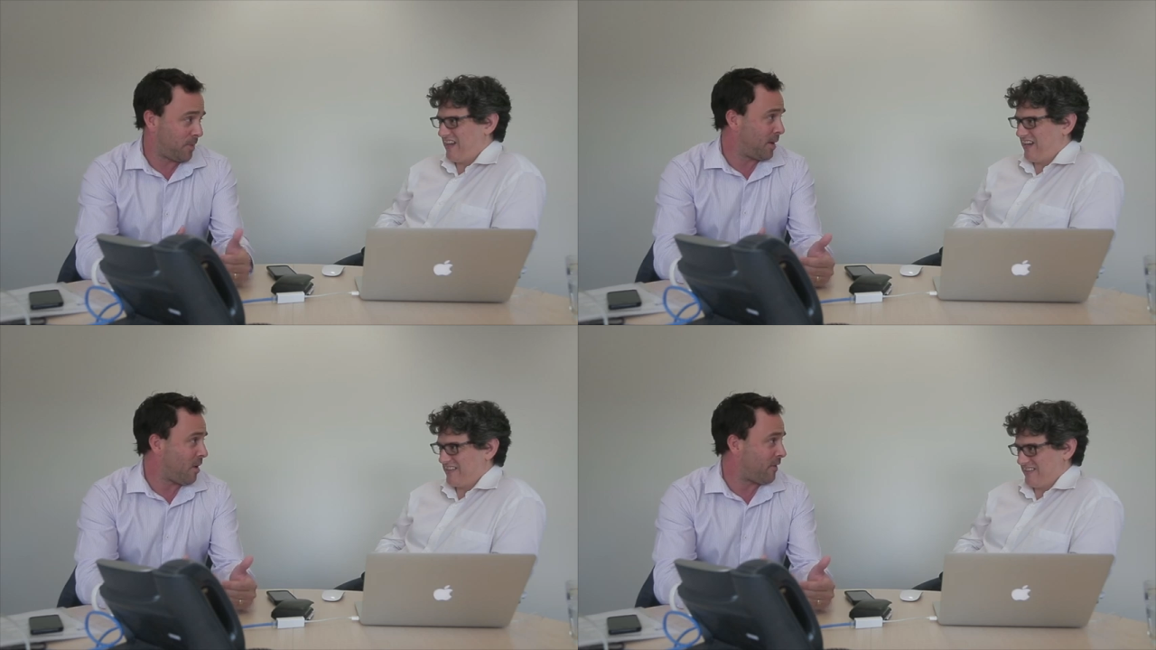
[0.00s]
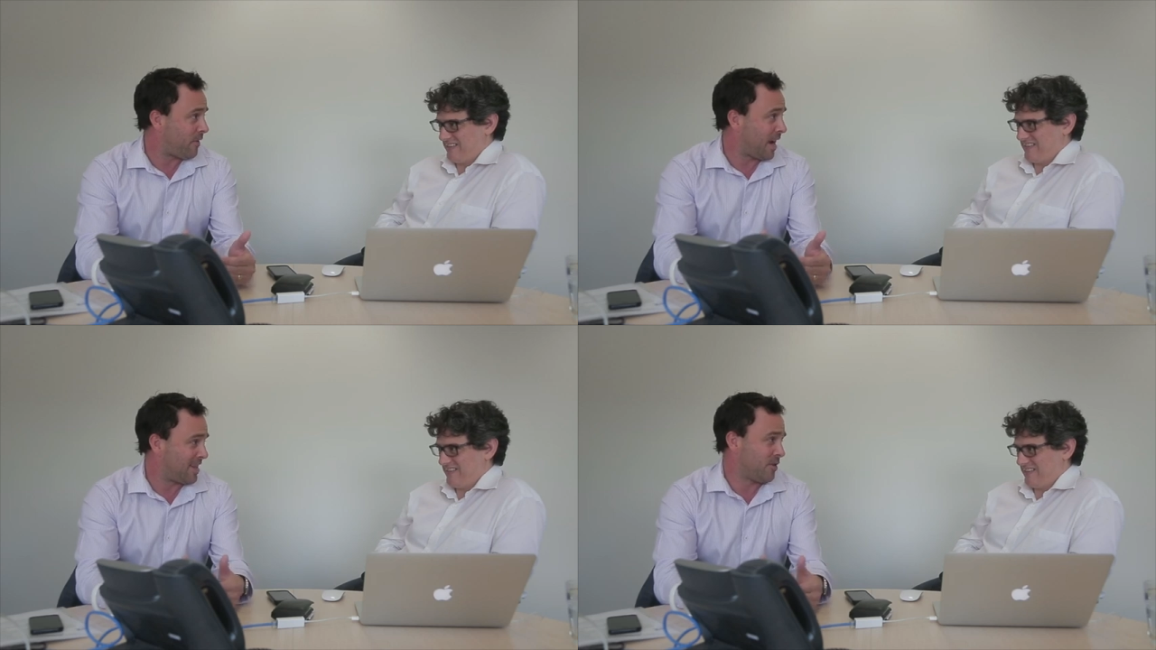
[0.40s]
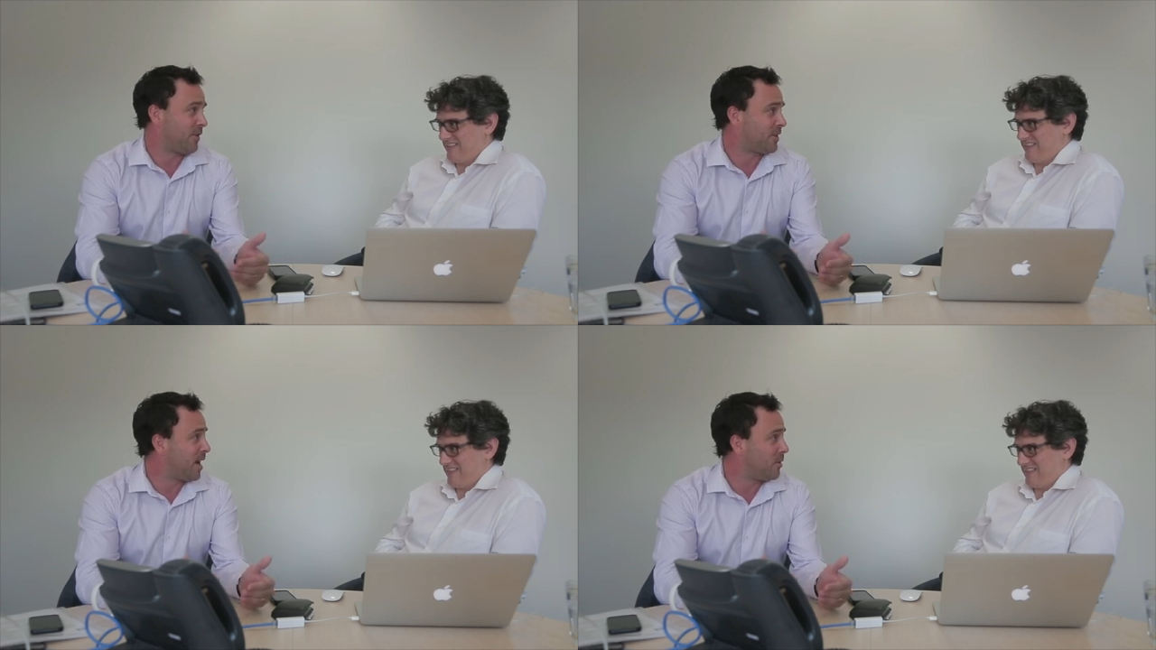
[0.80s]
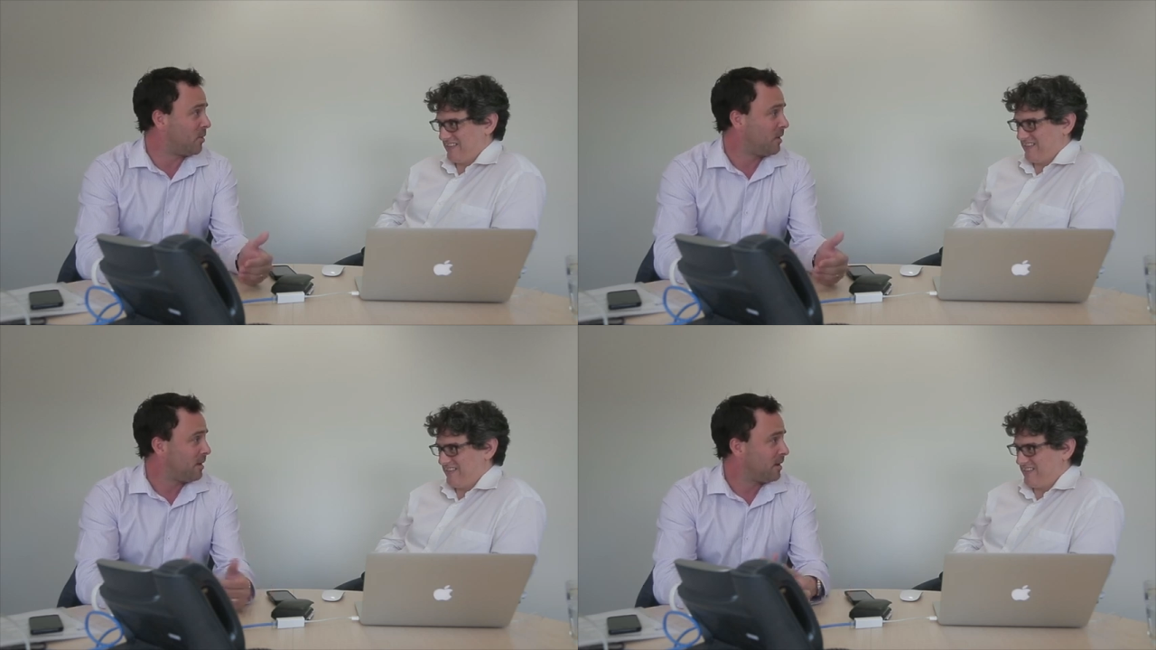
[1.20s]
Speaker 1: be quite frank is off the
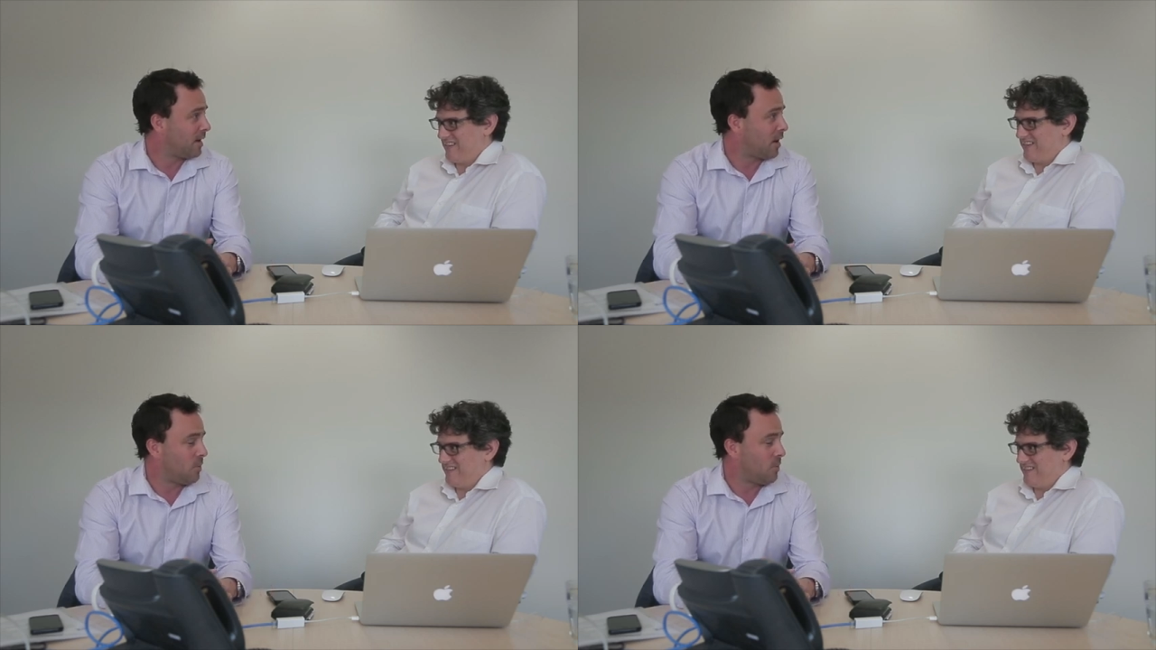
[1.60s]
table yeah.